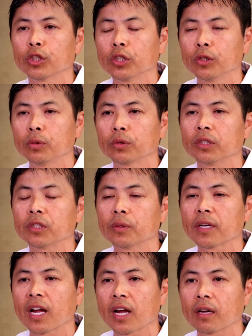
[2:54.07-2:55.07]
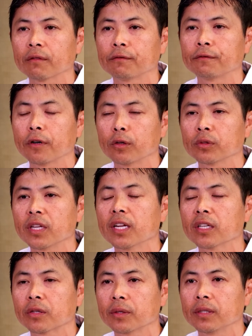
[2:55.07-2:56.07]
2 to 2.5-fold
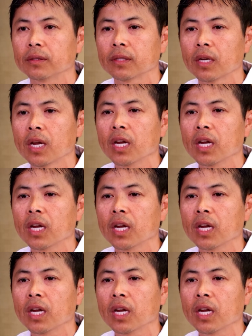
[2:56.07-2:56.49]
increase